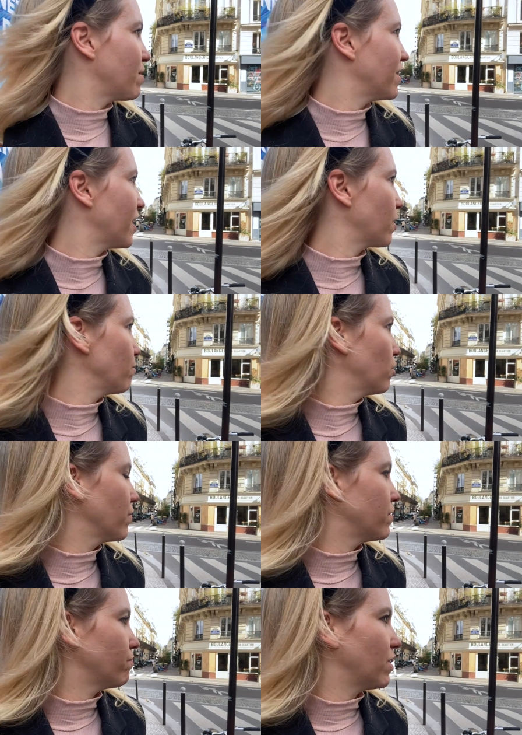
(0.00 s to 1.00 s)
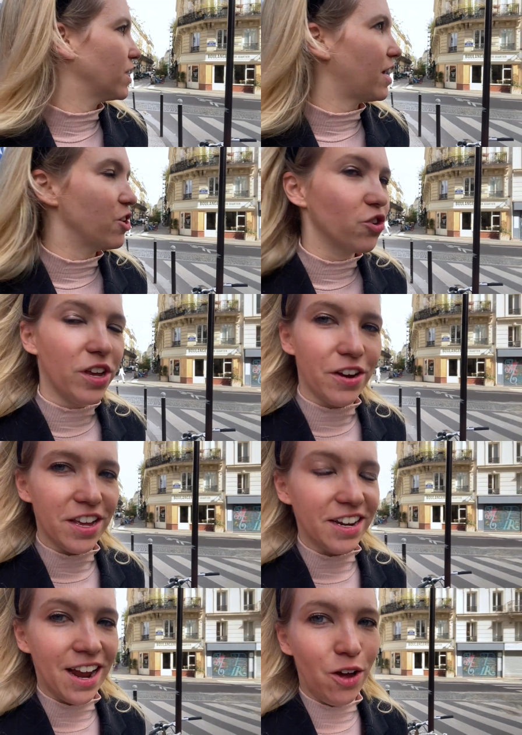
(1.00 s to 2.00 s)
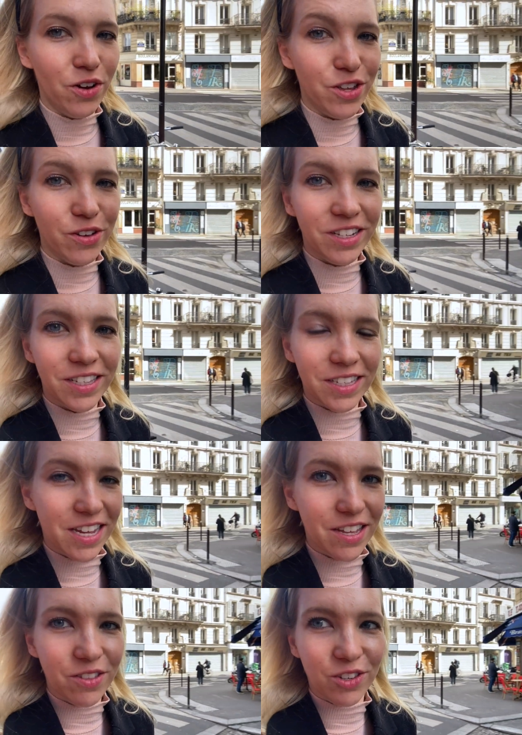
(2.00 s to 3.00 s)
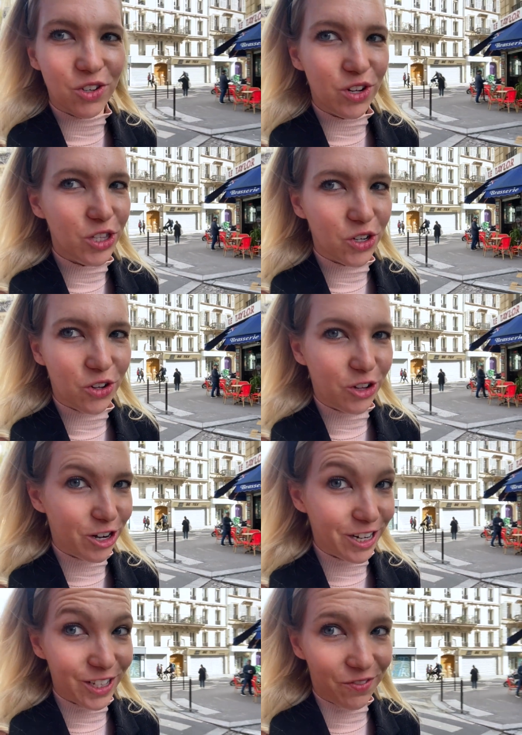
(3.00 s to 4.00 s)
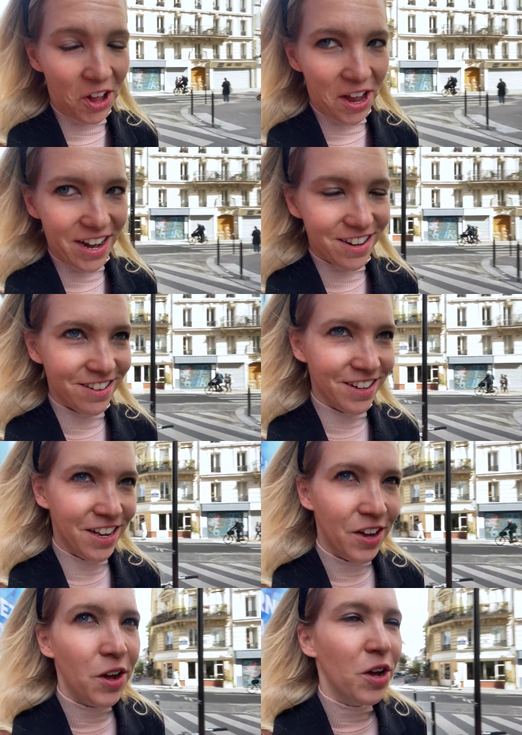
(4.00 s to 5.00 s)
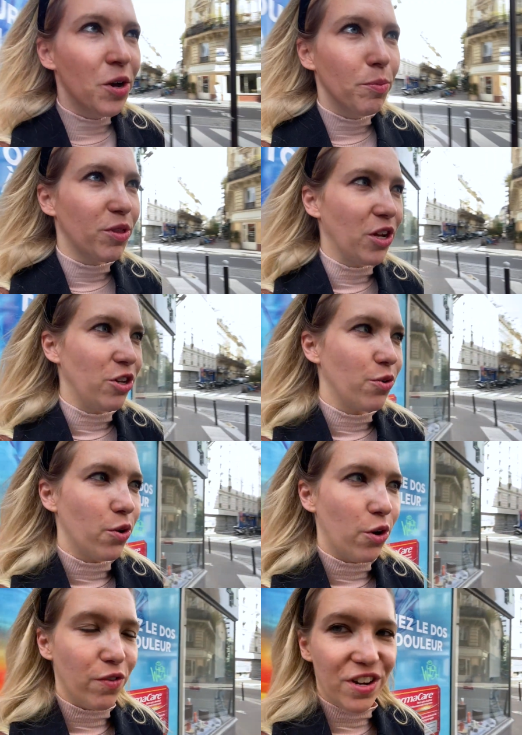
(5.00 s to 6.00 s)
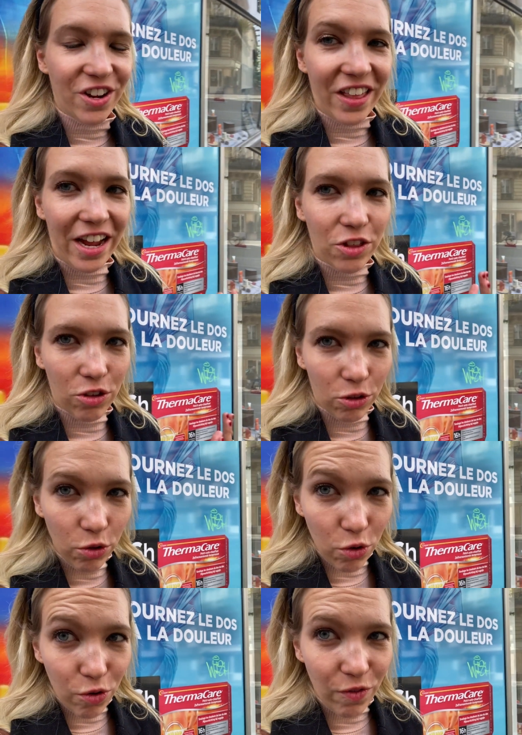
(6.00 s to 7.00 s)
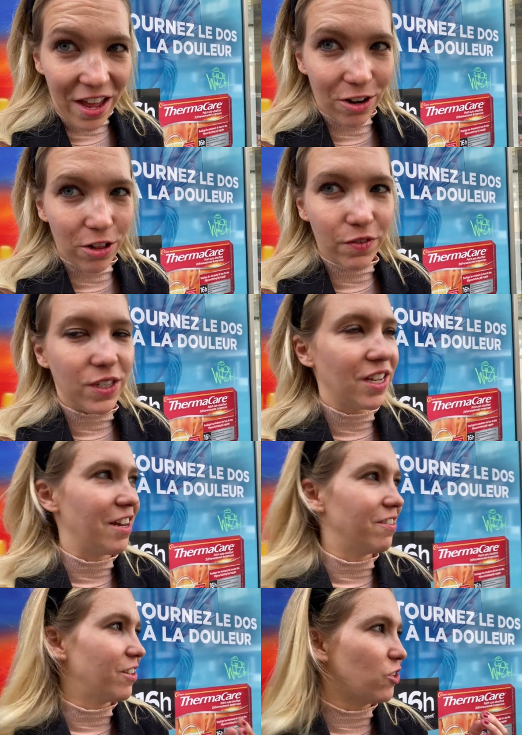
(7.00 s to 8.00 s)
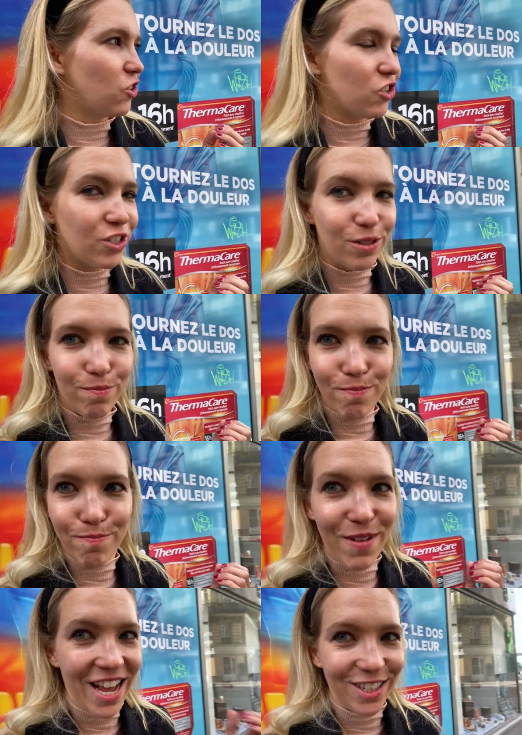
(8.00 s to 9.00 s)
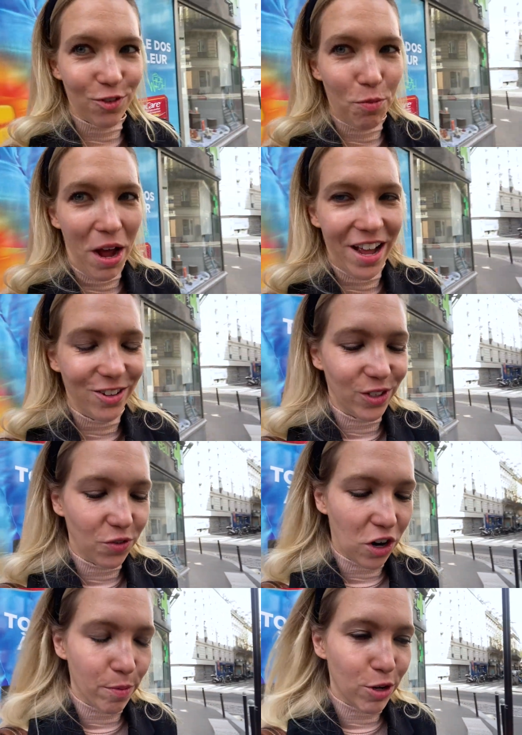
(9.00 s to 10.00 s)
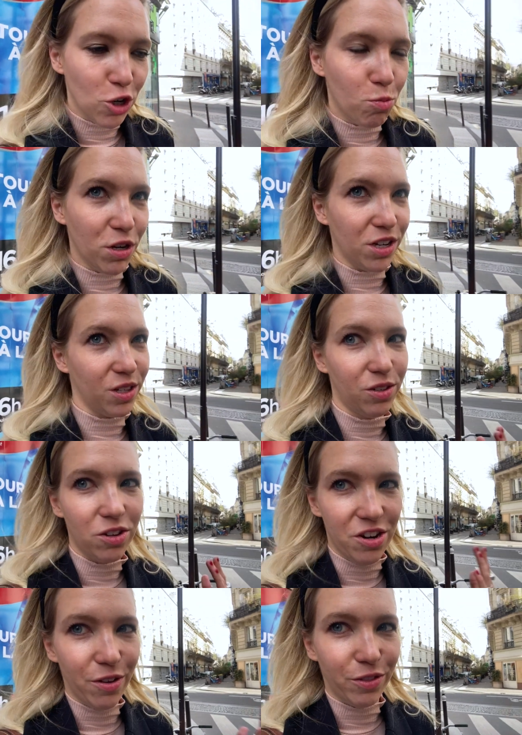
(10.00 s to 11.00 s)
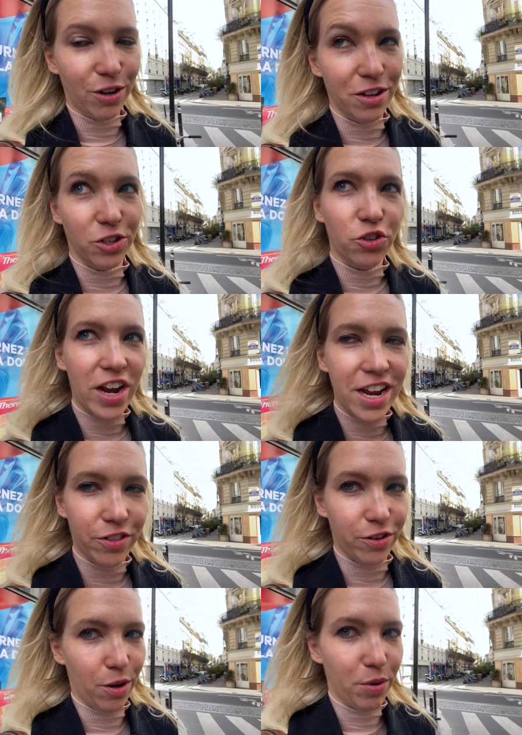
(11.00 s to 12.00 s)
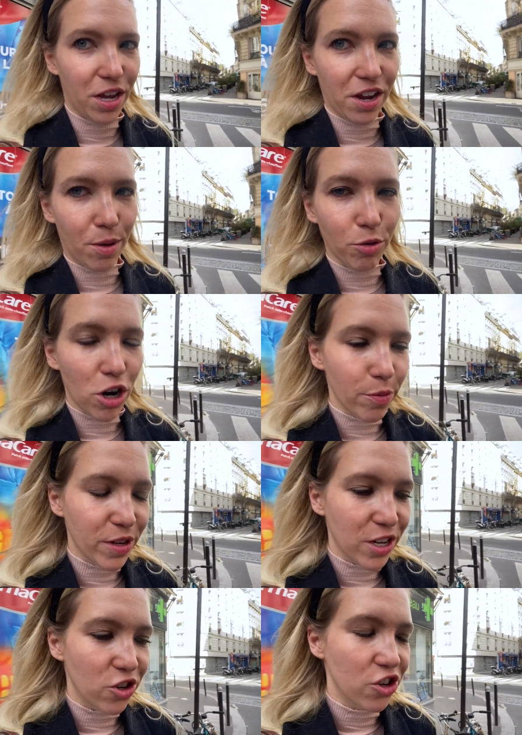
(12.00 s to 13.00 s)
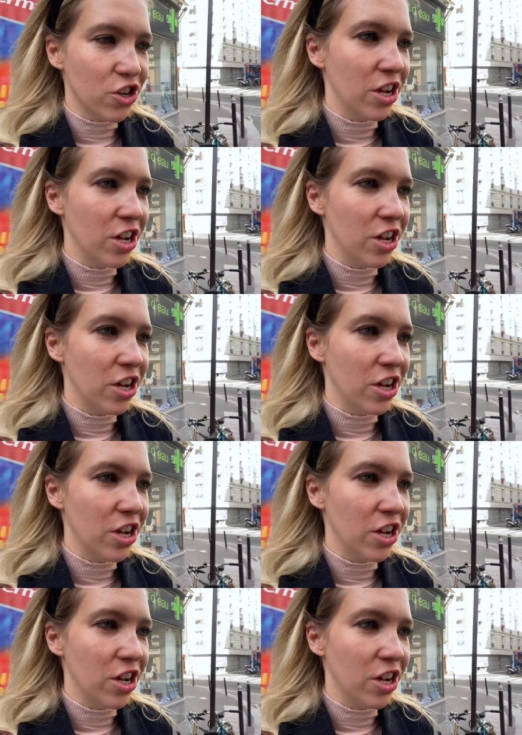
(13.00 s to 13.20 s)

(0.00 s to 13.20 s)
in like more of a residential area now, and you can see the streets are clear, it's fine. But then you go over near like the Louvre and all of a sudden there's just massive piles of garbage because, you know, they're on strike, they're not picking up garbage.